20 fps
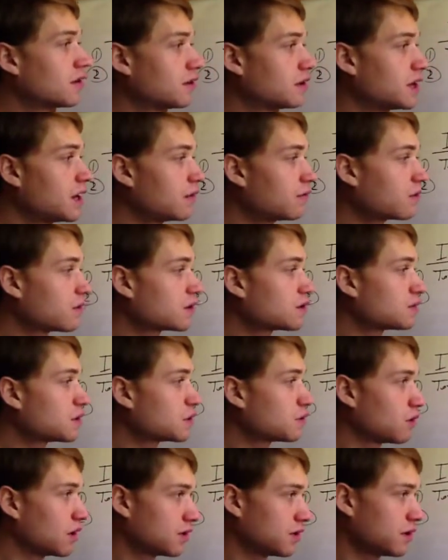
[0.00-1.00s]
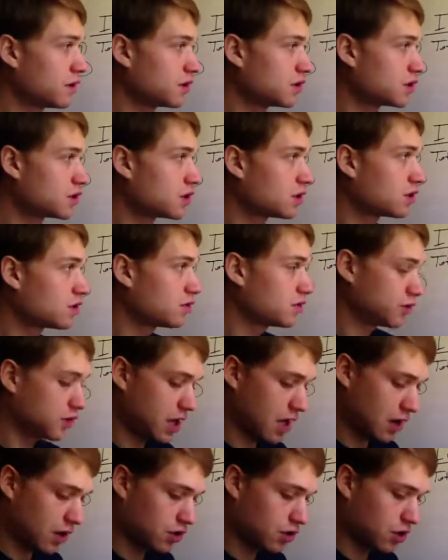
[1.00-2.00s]
The difference between these two is
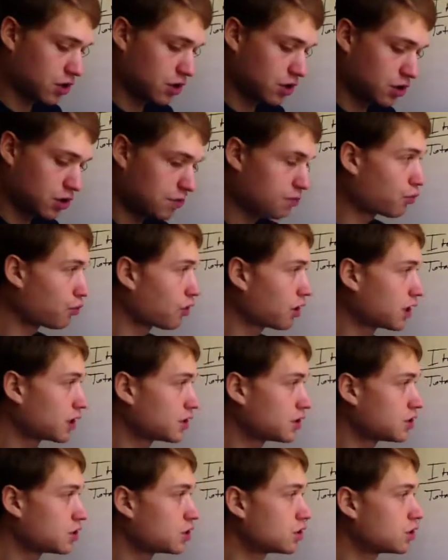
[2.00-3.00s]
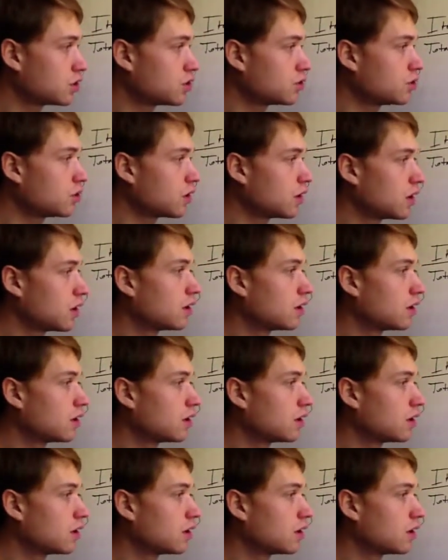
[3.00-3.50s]
actually 2.2,